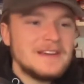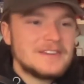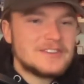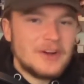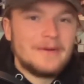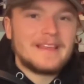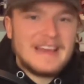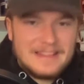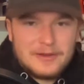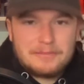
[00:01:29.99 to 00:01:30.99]
showing
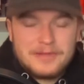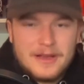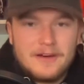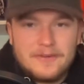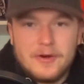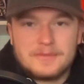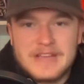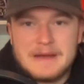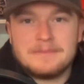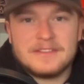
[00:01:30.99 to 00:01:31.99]
that their playoff hopes
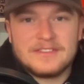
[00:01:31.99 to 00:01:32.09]
had been